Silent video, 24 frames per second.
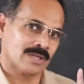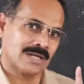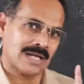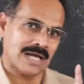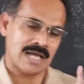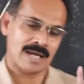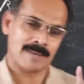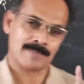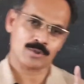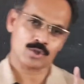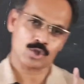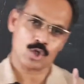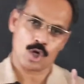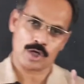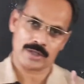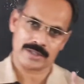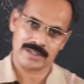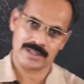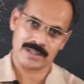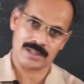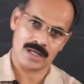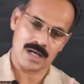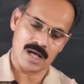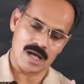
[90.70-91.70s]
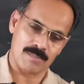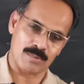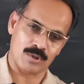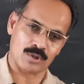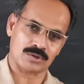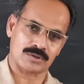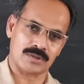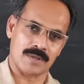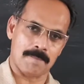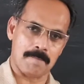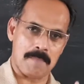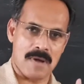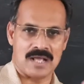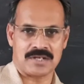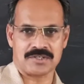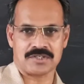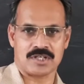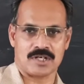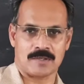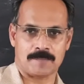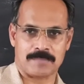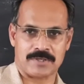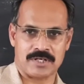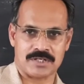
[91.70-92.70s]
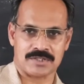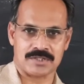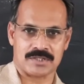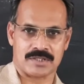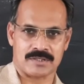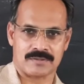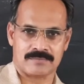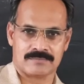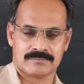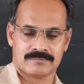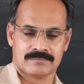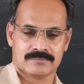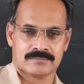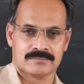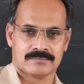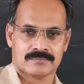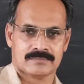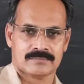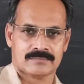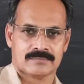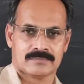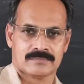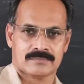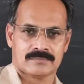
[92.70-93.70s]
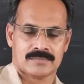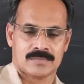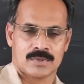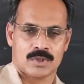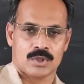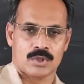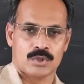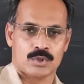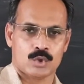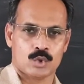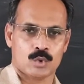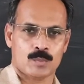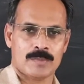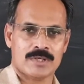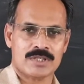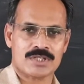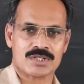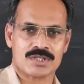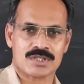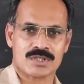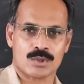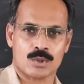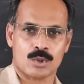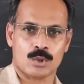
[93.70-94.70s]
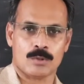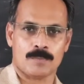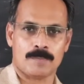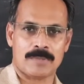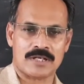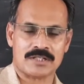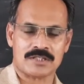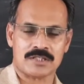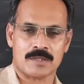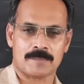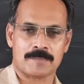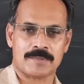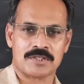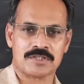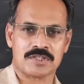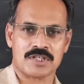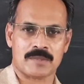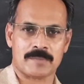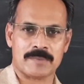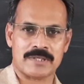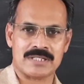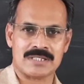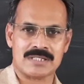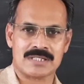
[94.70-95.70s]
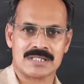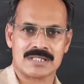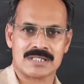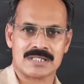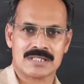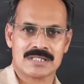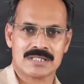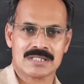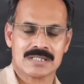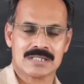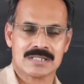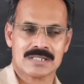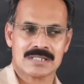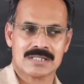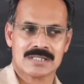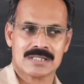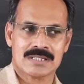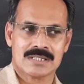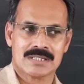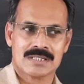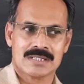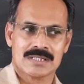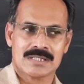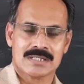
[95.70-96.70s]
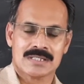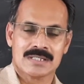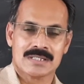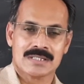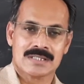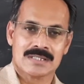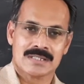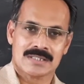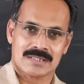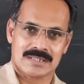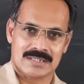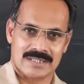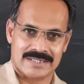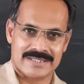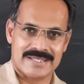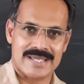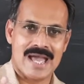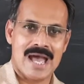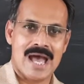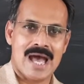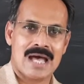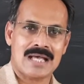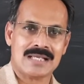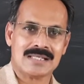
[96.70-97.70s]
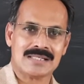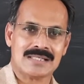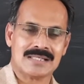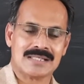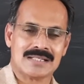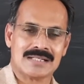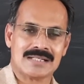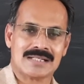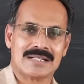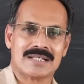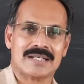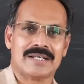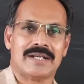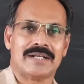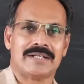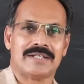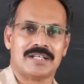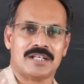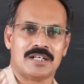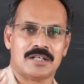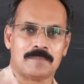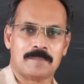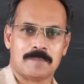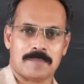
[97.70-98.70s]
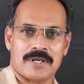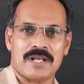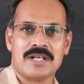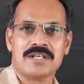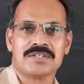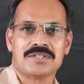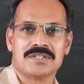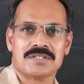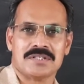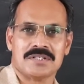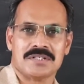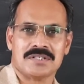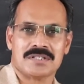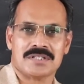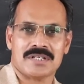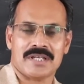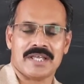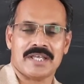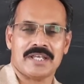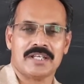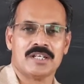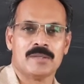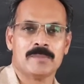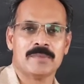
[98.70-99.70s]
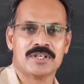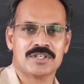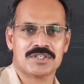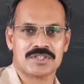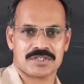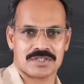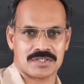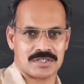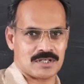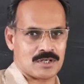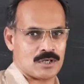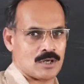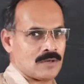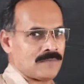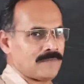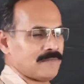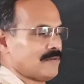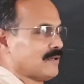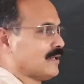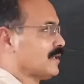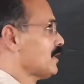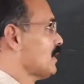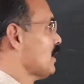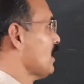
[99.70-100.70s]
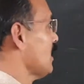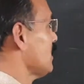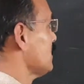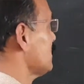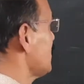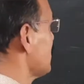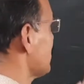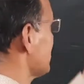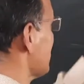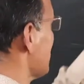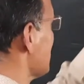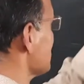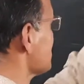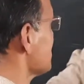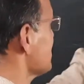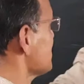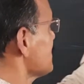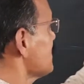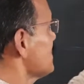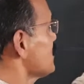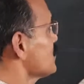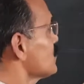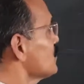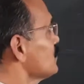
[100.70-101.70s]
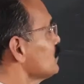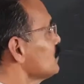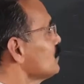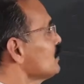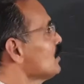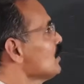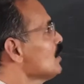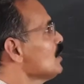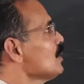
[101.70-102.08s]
I am talking about the partial pressure, you must know partial pressure means the gas created pressure in a mixture of other gases also.